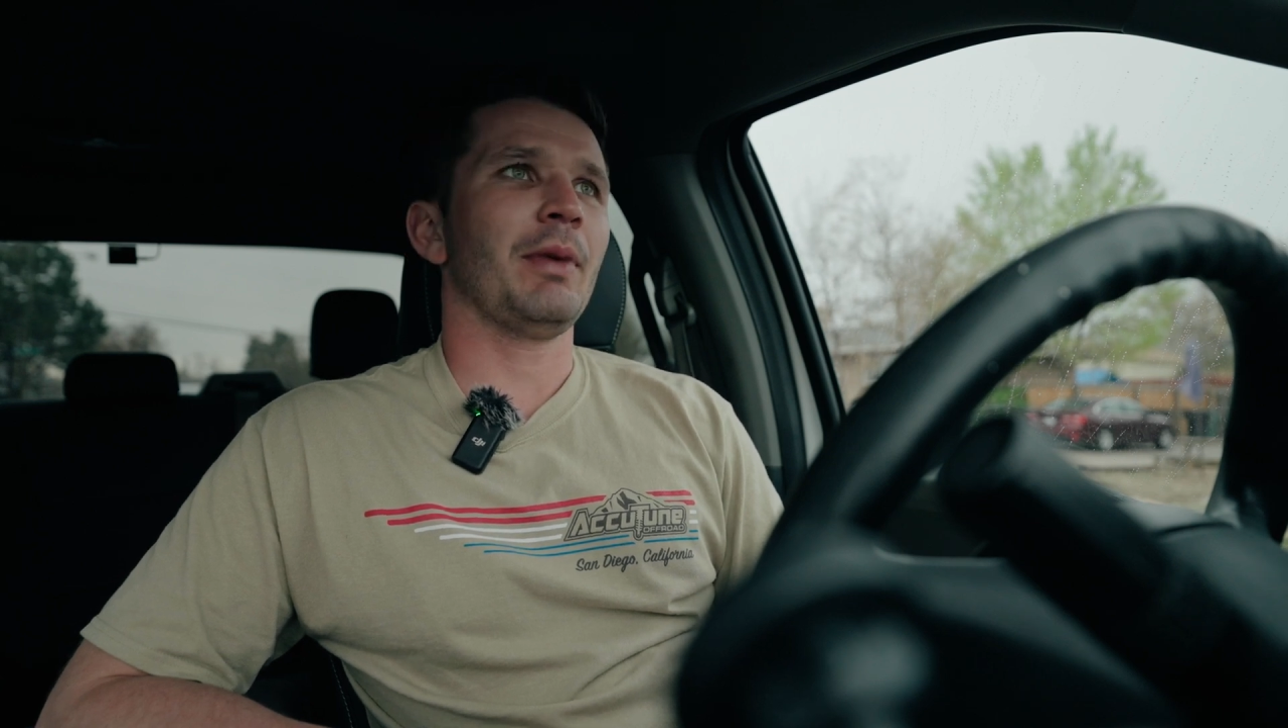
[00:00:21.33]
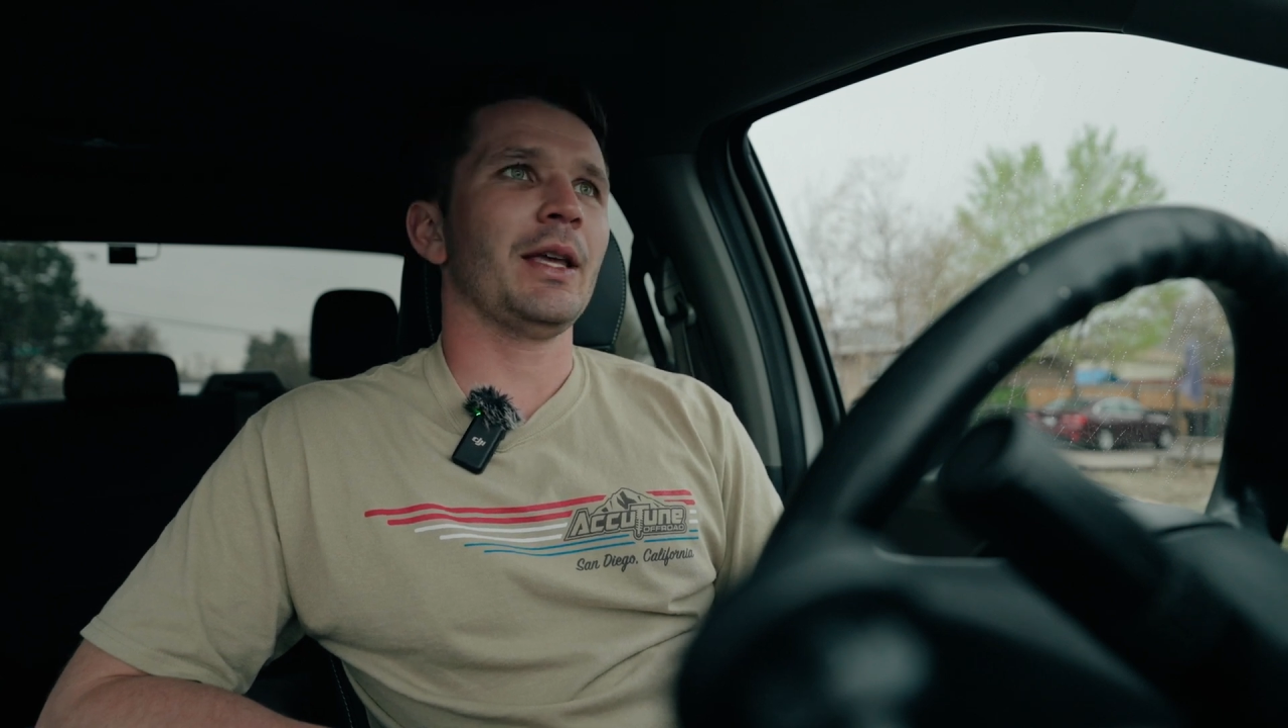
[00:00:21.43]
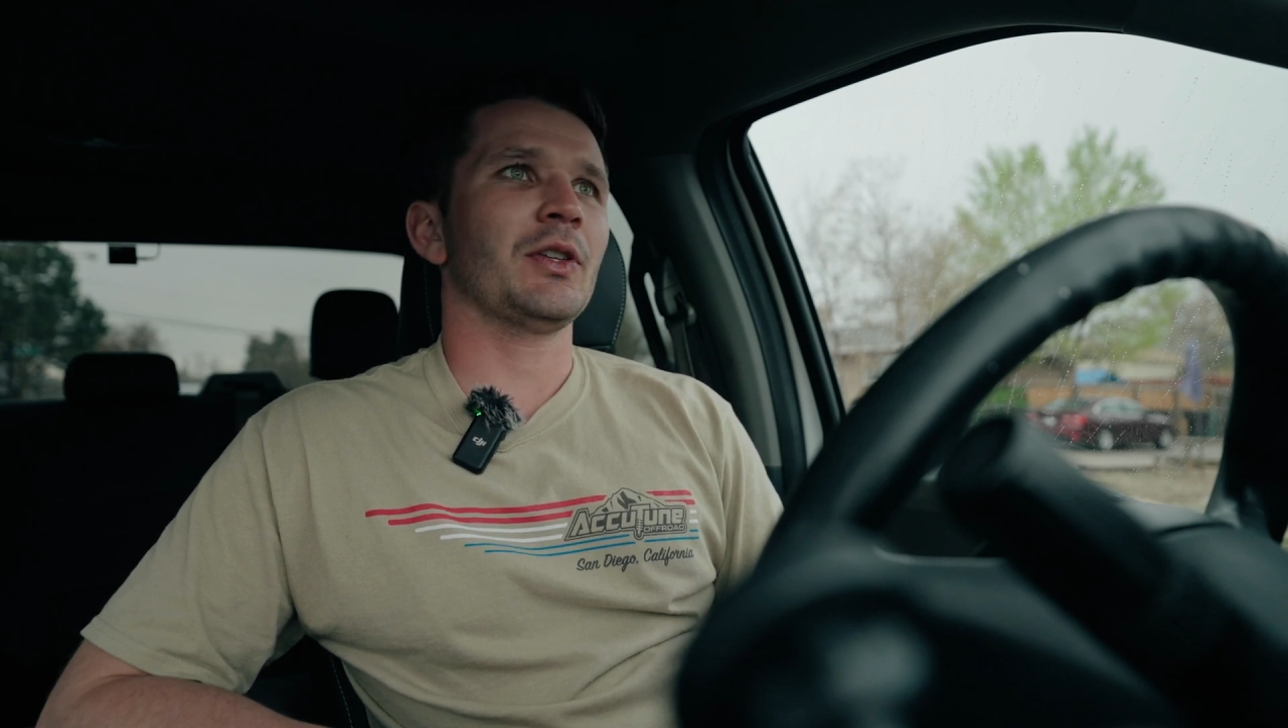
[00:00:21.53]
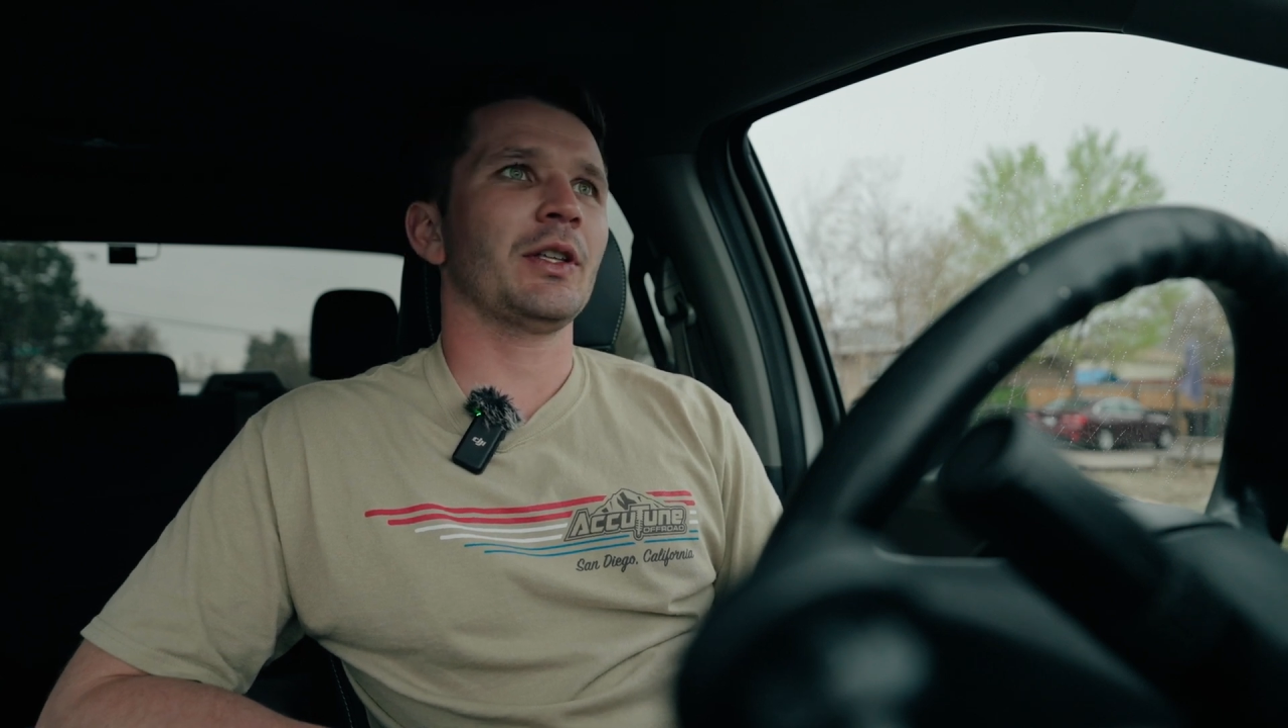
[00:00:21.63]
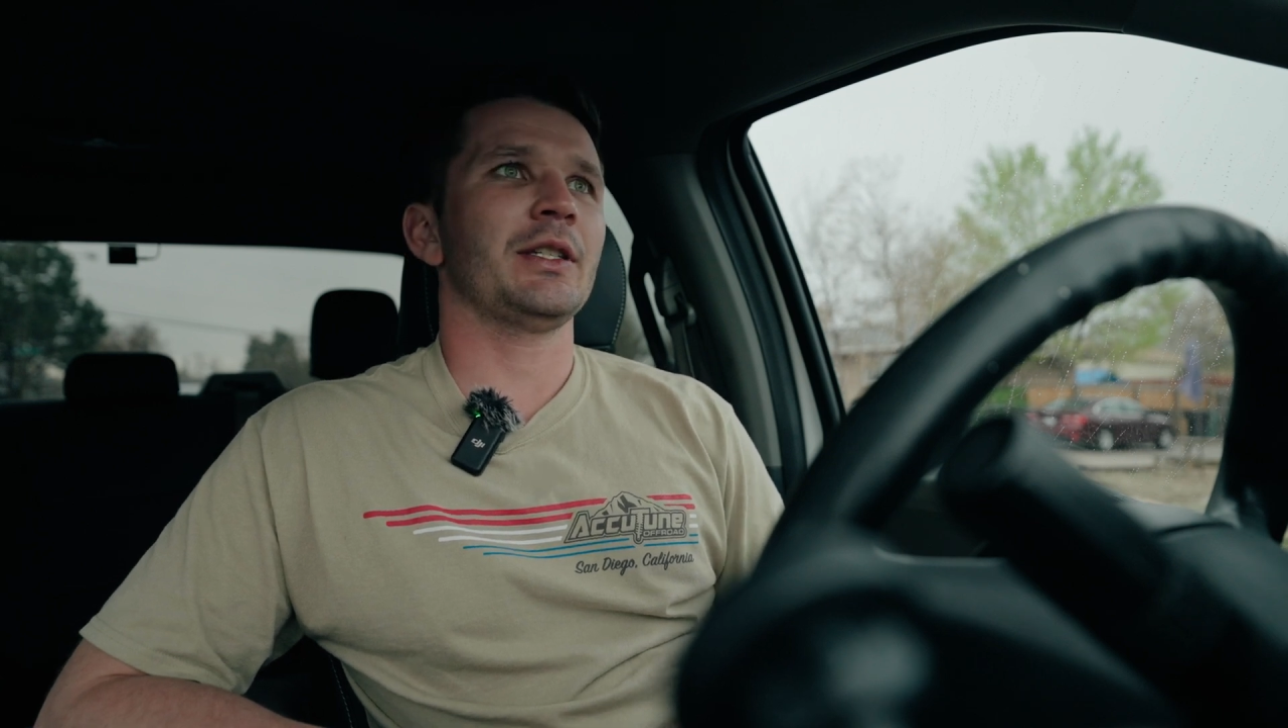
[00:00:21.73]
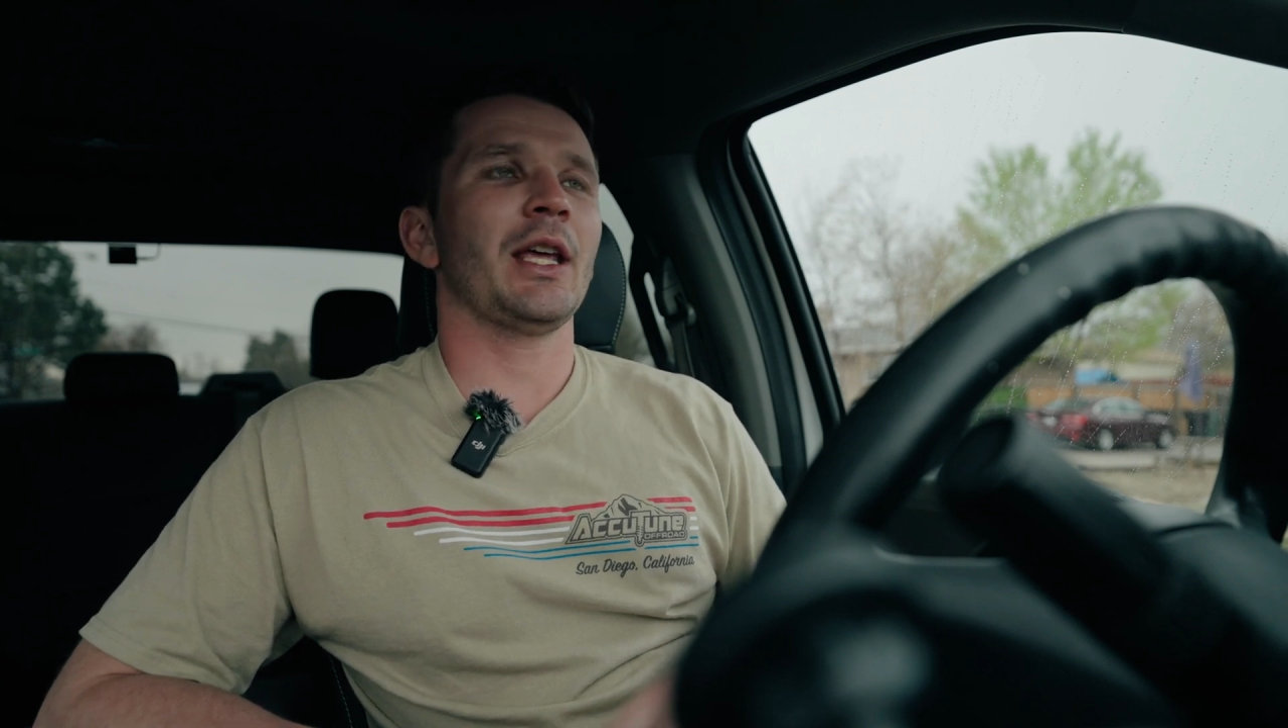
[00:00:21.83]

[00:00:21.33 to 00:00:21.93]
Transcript: basically